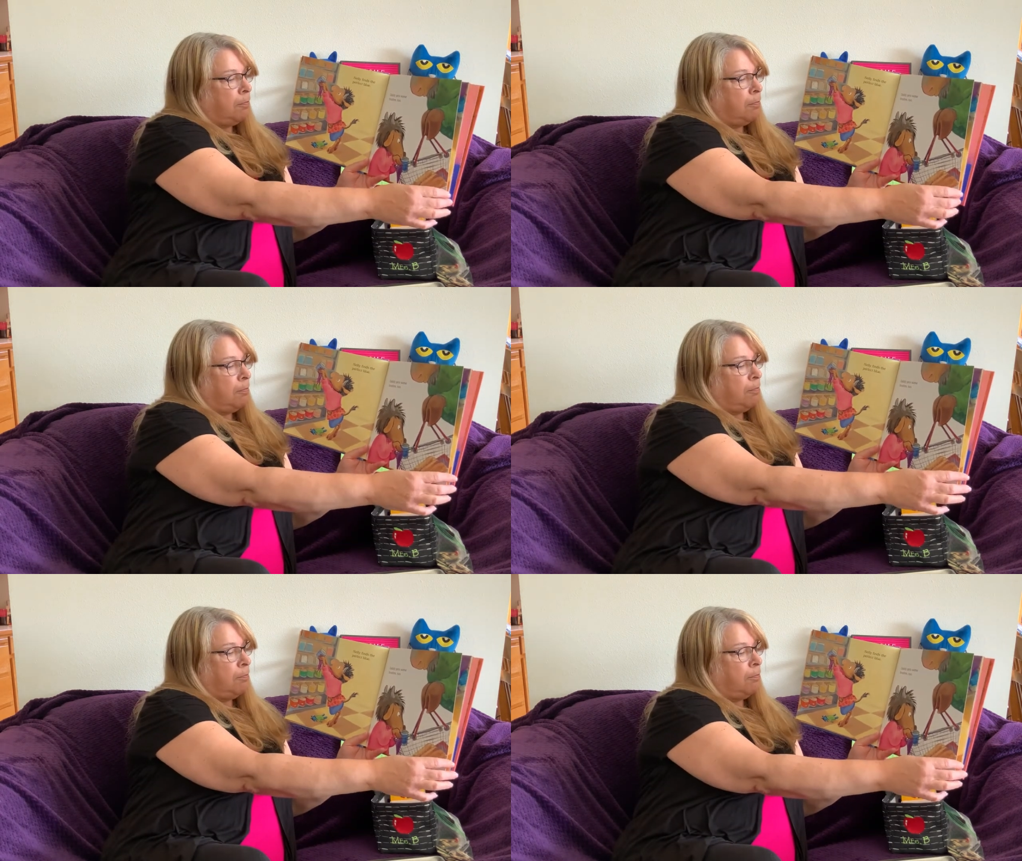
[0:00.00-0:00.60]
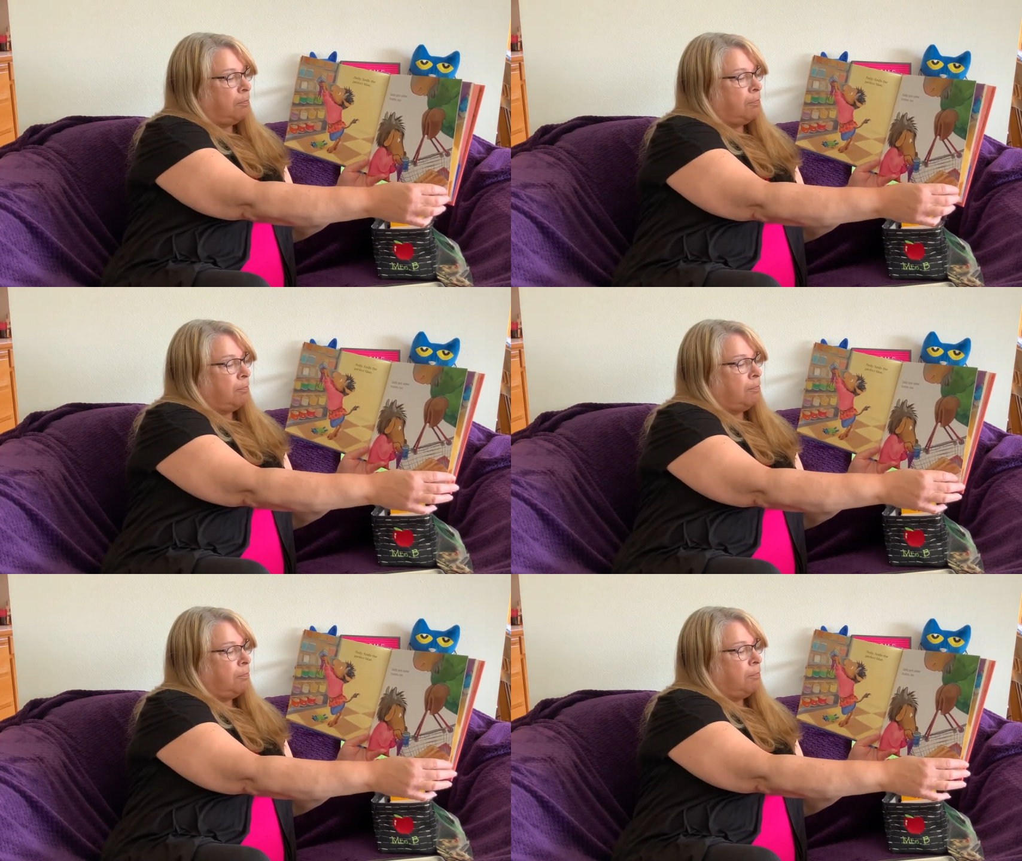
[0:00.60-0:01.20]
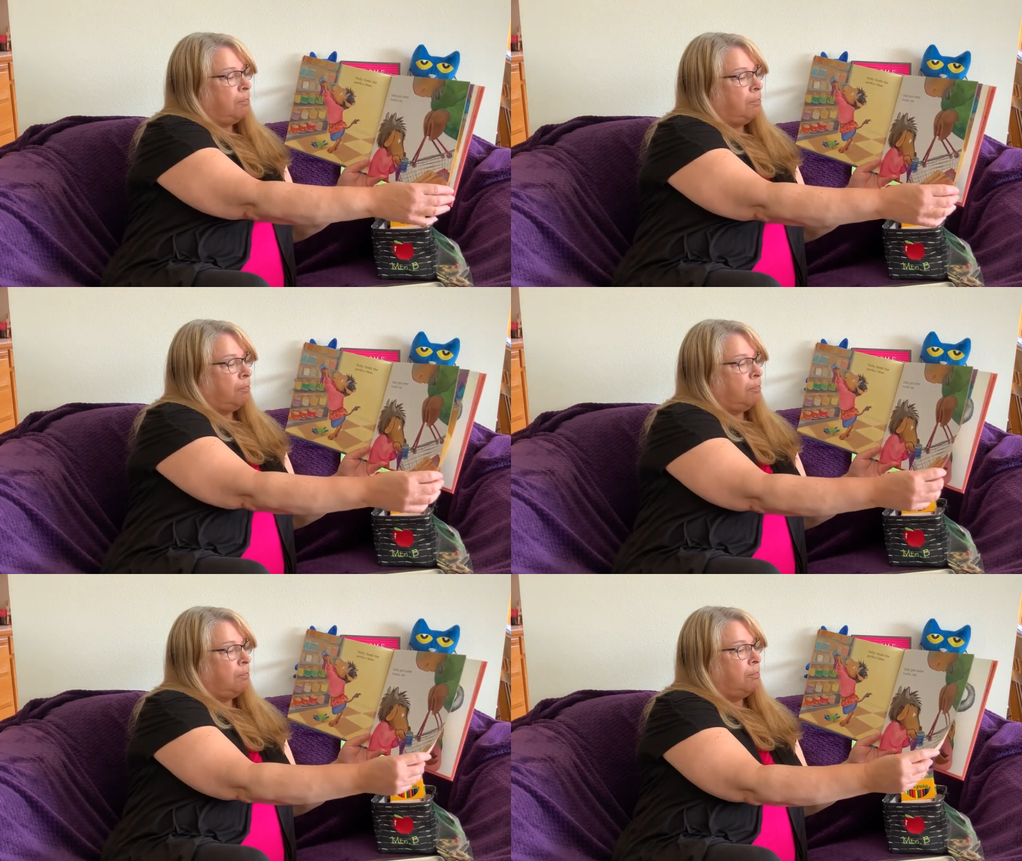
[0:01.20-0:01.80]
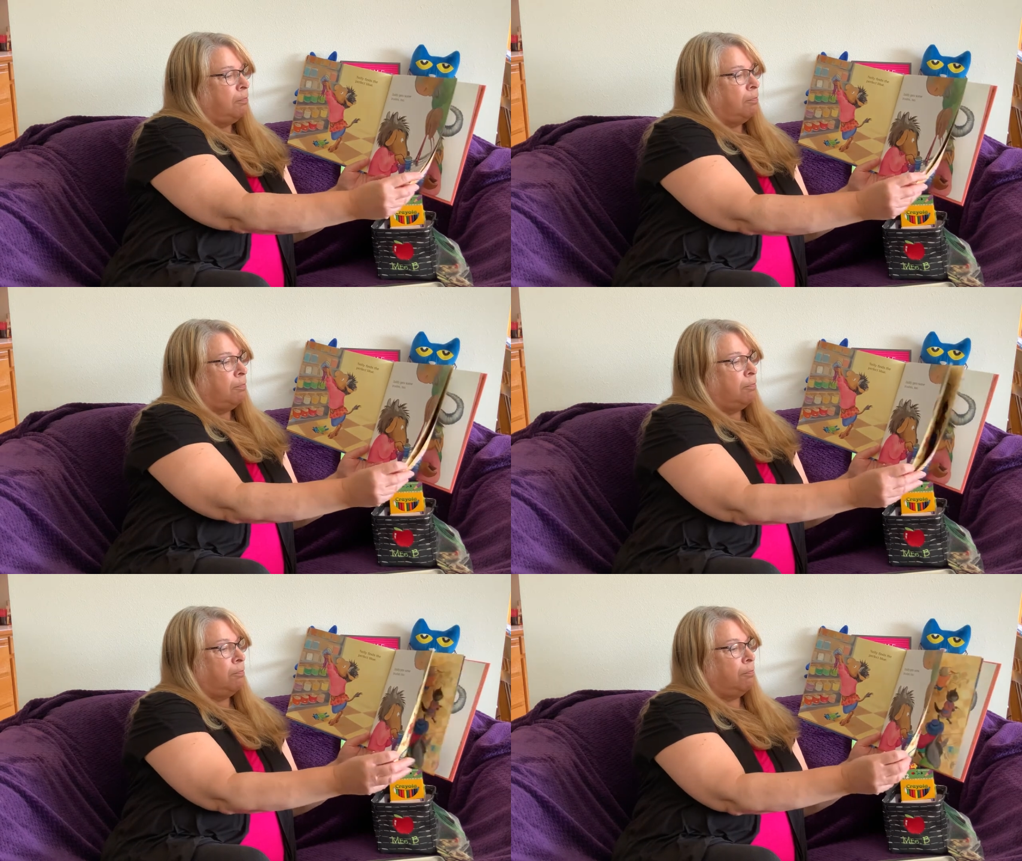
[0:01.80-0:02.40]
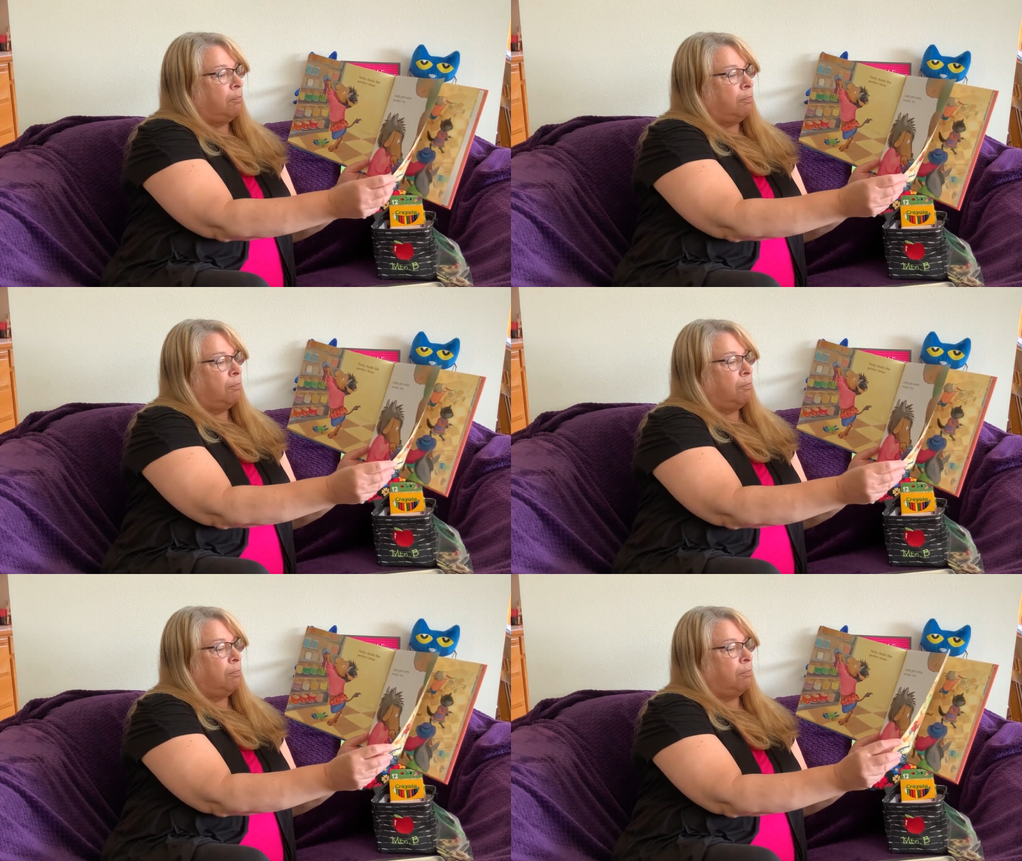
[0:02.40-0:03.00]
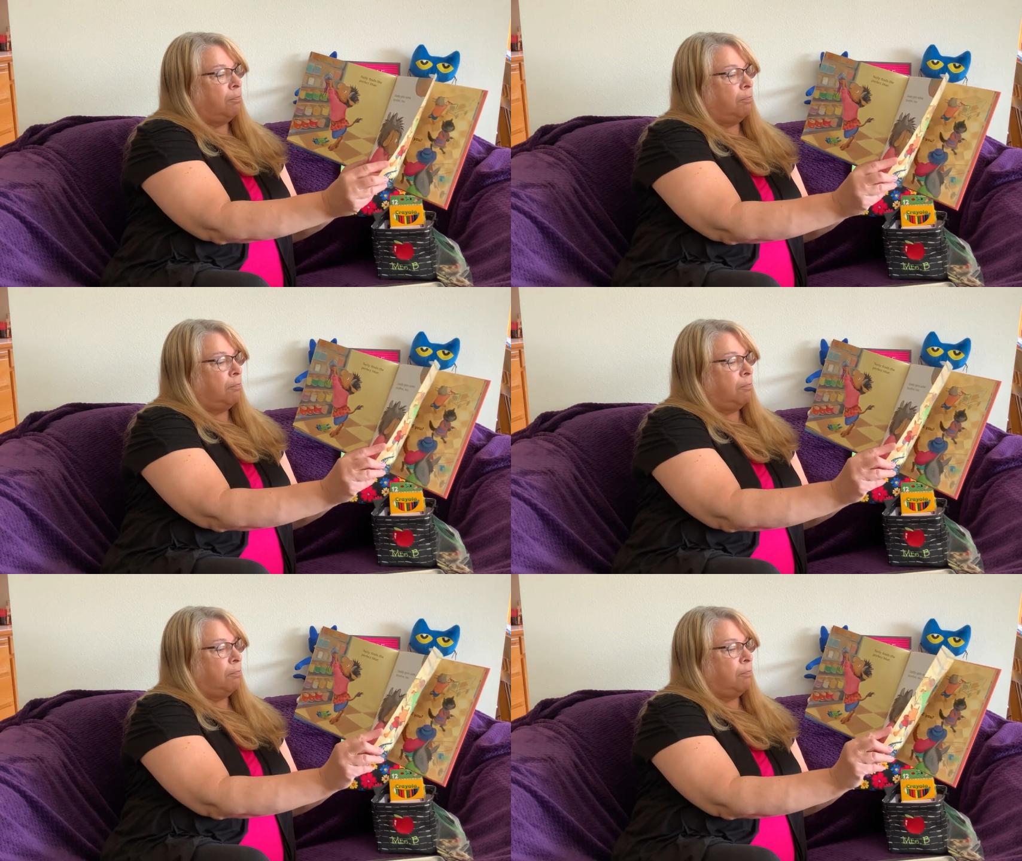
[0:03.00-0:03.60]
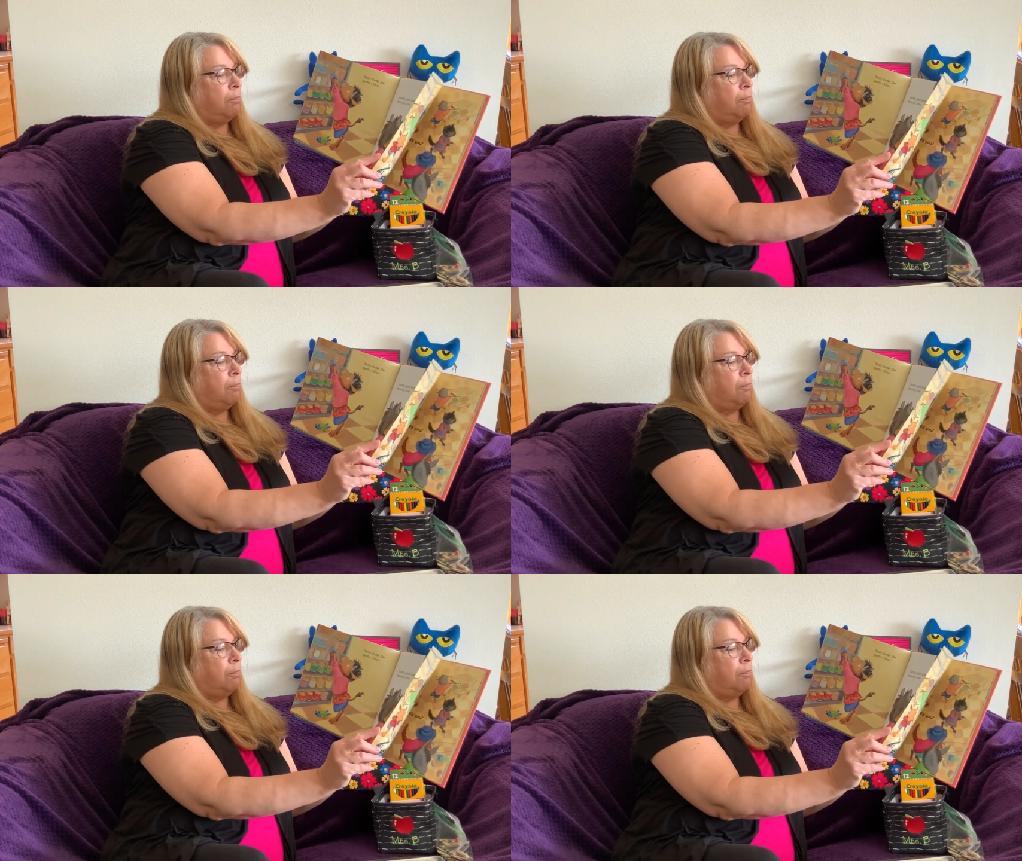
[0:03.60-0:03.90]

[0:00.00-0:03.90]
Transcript: Nobody speaks.